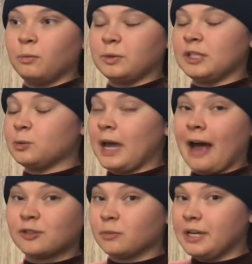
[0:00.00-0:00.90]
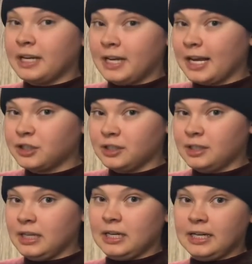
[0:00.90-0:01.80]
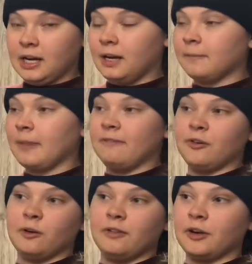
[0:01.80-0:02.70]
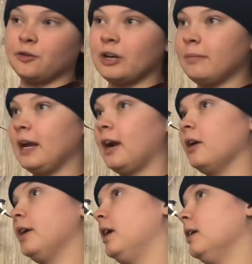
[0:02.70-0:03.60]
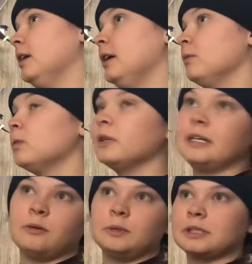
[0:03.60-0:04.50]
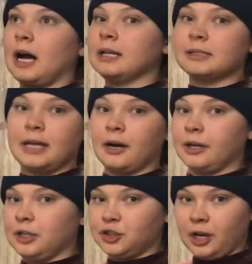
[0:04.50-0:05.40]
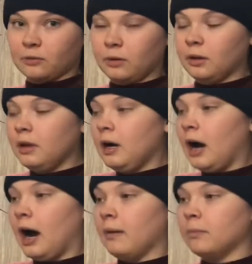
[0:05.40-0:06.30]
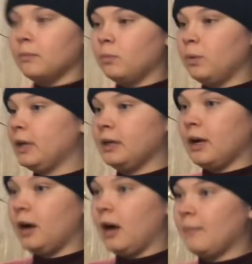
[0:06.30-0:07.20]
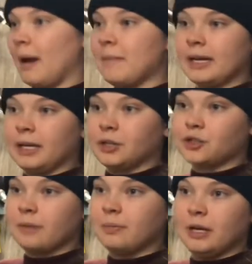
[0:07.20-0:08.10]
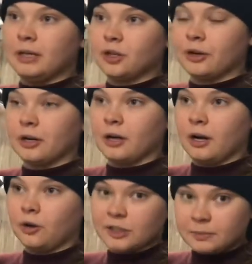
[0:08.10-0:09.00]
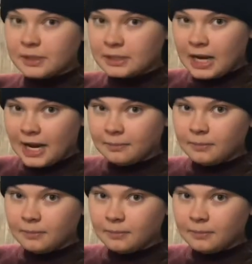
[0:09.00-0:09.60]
since we have so many connections in Neenah, if you're in the Green Bay area, really in the Wisconsin area in general, I'm making a trip in during Christmas time.